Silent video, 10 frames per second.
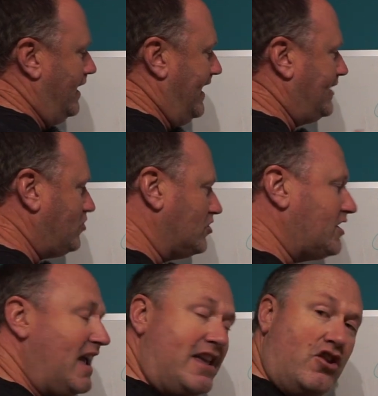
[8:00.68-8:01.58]
It's just
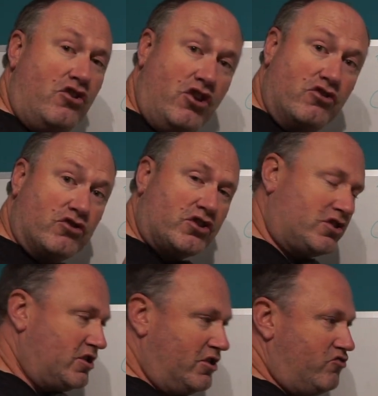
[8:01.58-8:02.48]
to get you
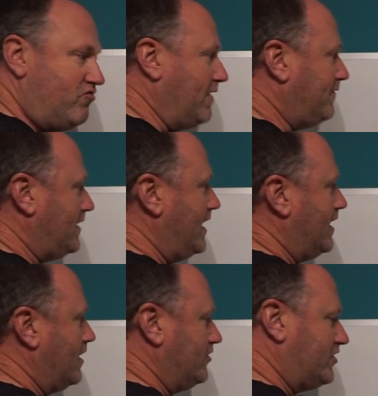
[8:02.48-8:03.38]
used to the
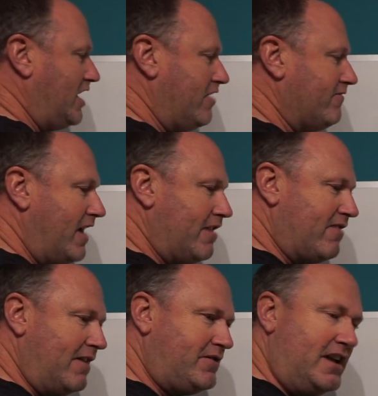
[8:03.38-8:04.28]
drifting and seeing your
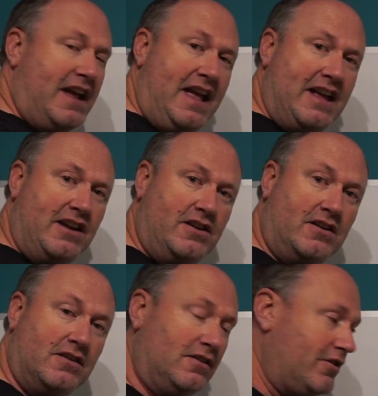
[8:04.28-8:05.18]
aircraft in
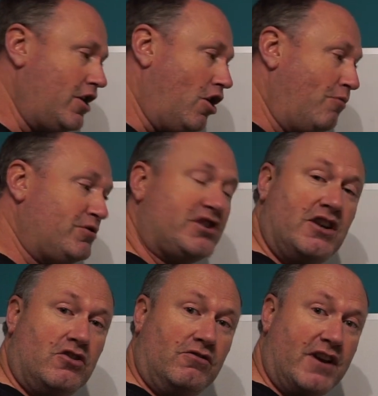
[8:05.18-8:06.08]
the
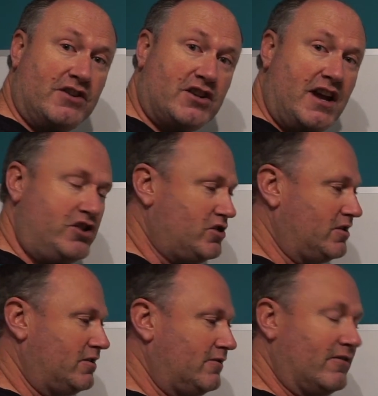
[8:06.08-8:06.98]
opposite
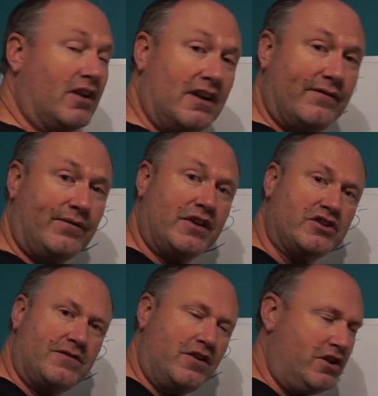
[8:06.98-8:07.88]
orientation, right? Because
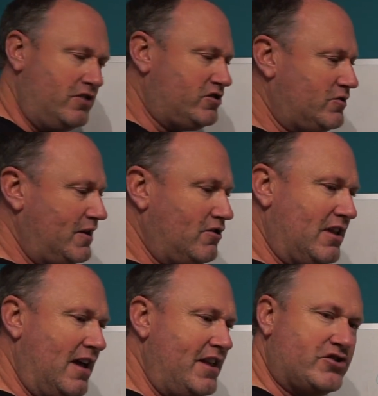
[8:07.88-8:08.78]
if you're used to it
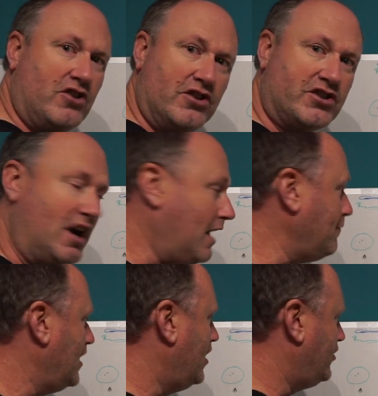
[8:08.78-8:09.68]
like this all the
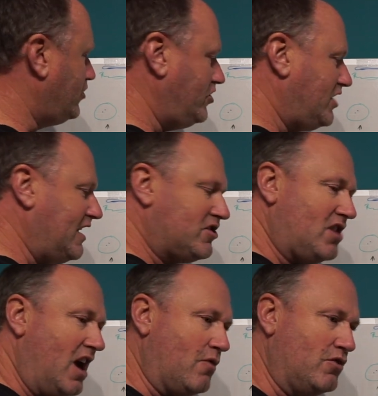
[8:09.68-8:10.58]
time, as soon as you get
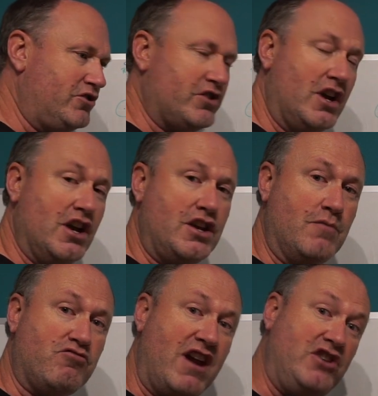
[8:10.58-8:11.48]
sideways, your
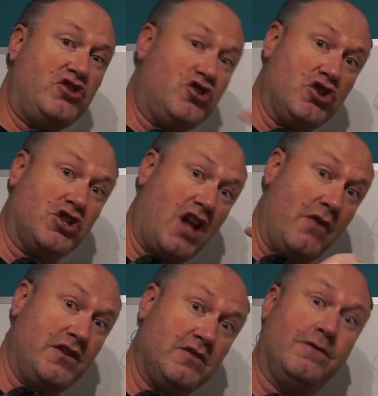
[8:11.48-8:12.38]
brain's just
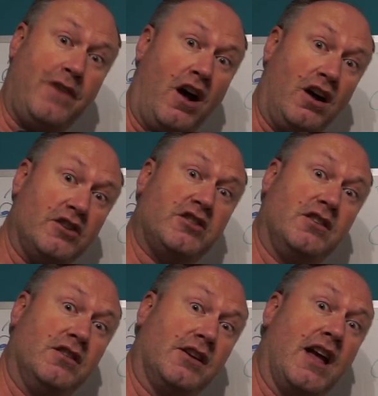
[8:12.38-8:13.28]
going to fart,
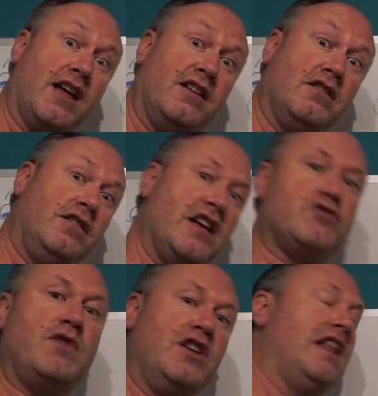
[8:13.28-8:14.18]
okay? And
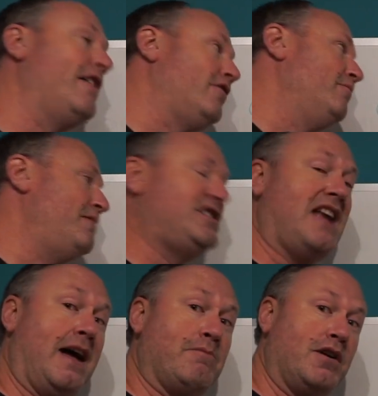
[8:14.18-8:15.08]
that's when you'll have a
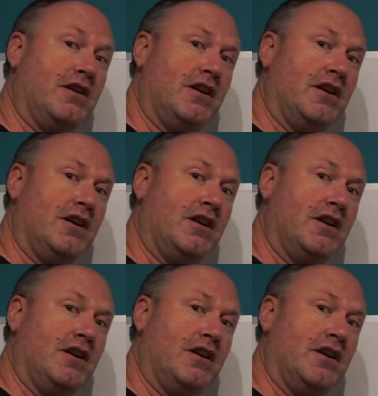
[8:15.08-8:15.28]
mishap.